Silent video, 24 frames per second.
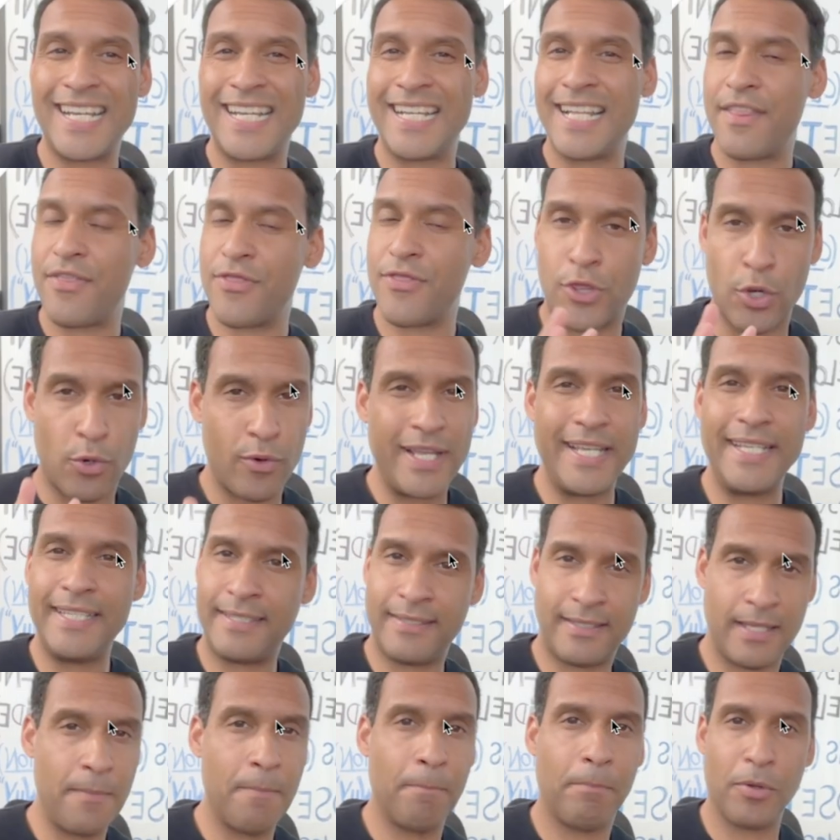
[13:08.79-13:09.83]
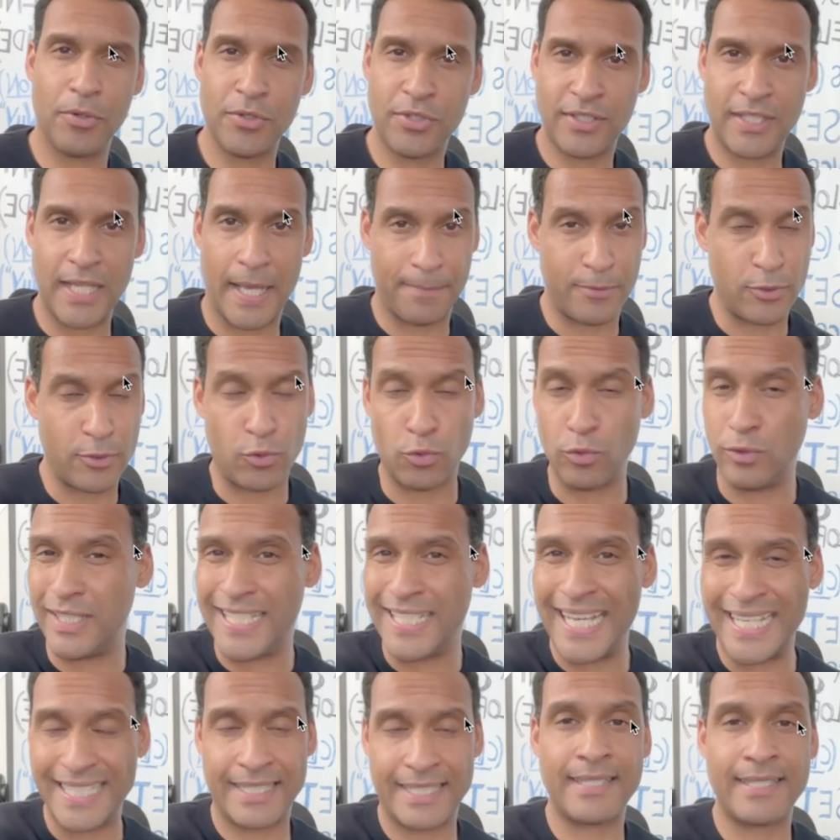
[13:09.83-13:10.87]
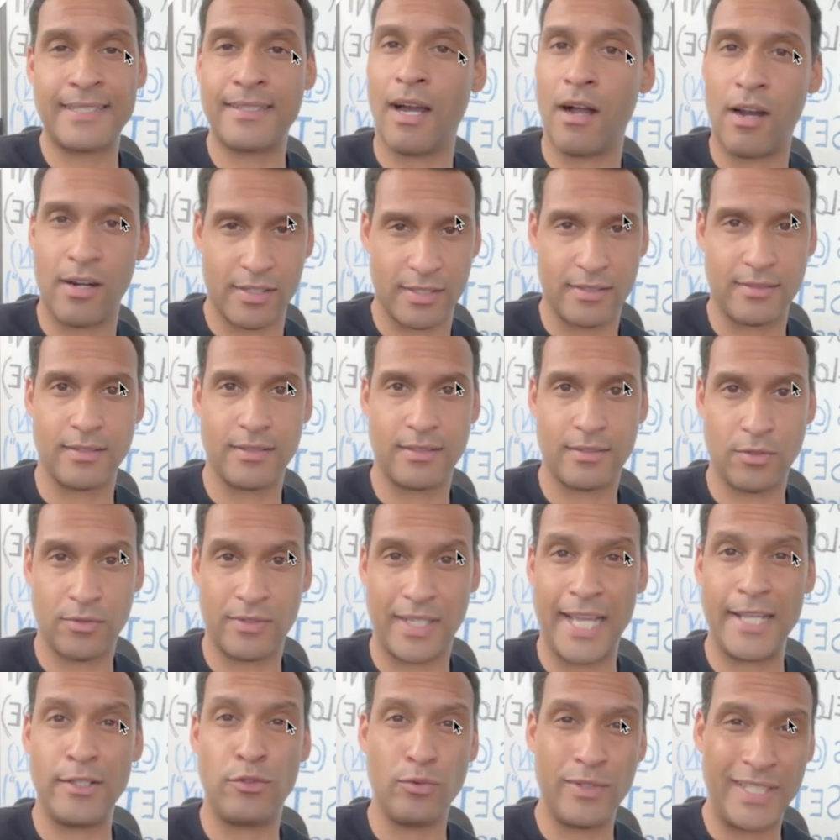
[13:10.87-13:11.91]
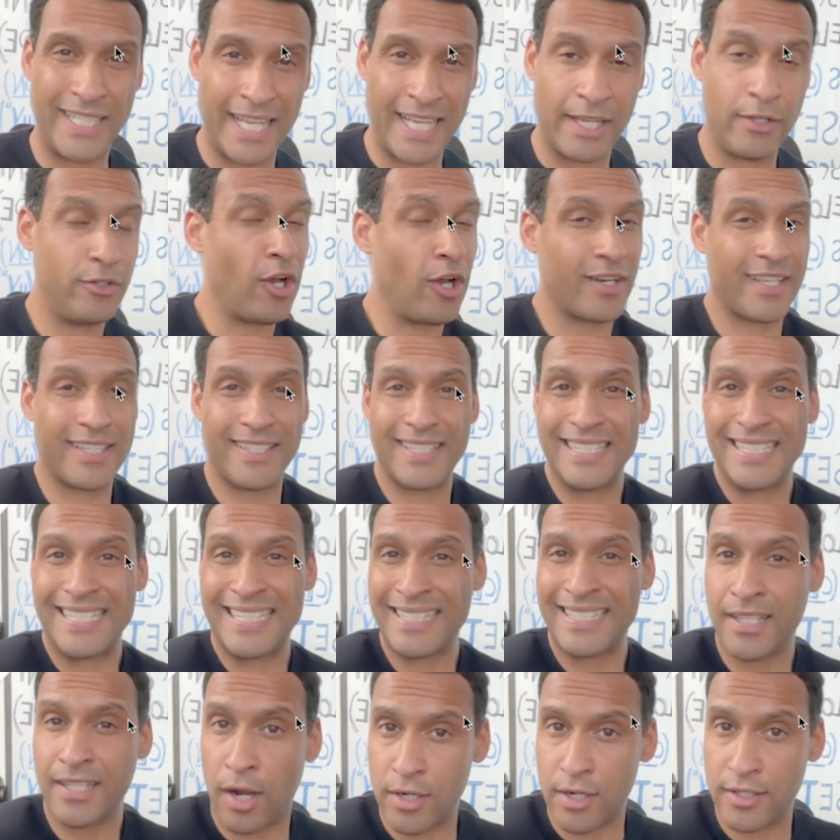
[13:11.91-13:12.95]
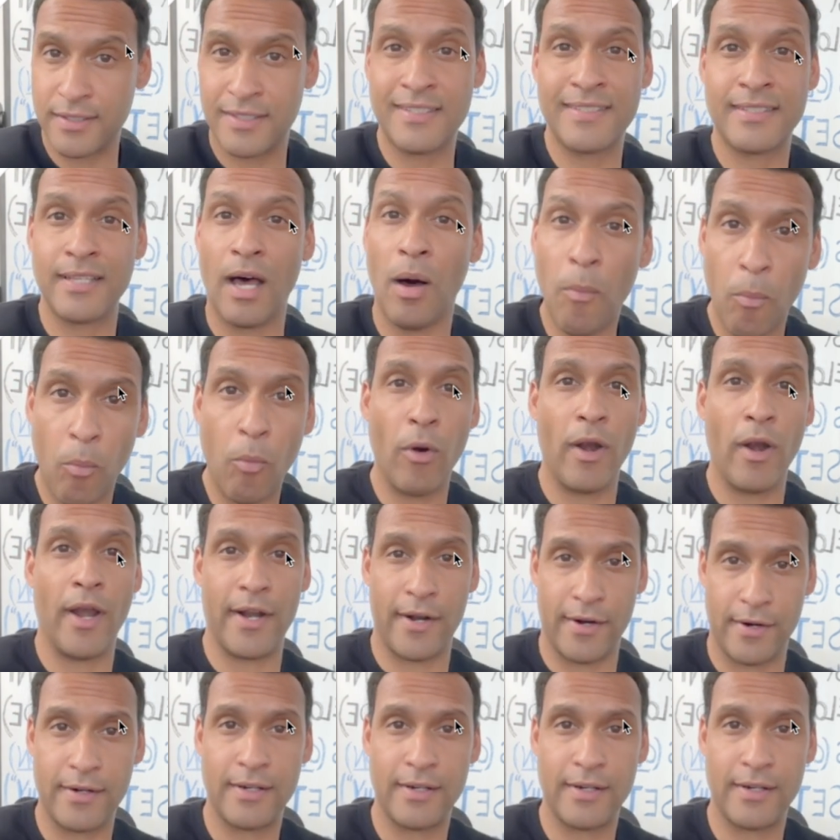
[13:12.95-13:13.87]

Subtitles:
3 simple steps to get started. Okay, you gotta start somewhere,